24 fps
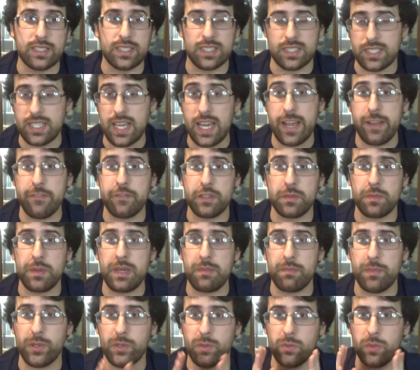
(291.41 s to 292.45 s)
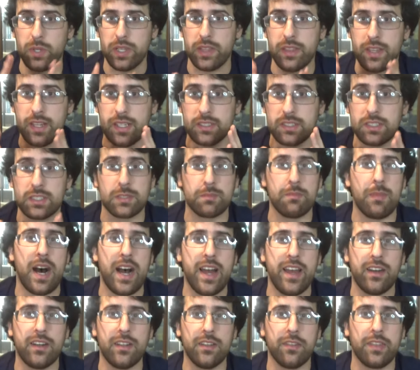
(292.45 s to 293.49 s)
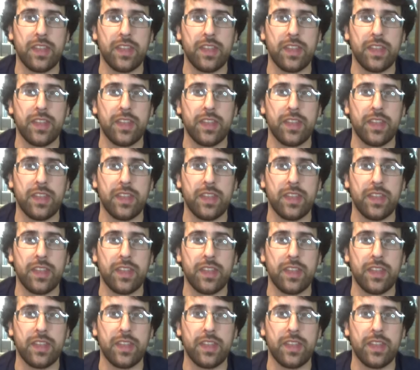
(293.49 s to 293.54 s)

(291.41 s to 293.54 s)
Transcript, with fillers: saves people with a smile.